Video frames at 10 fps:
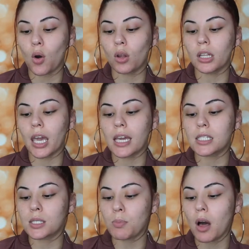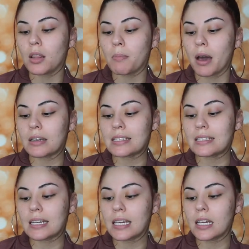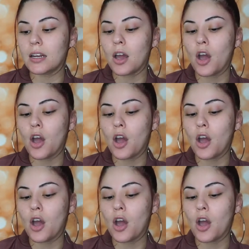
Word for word: Only a small amount is needed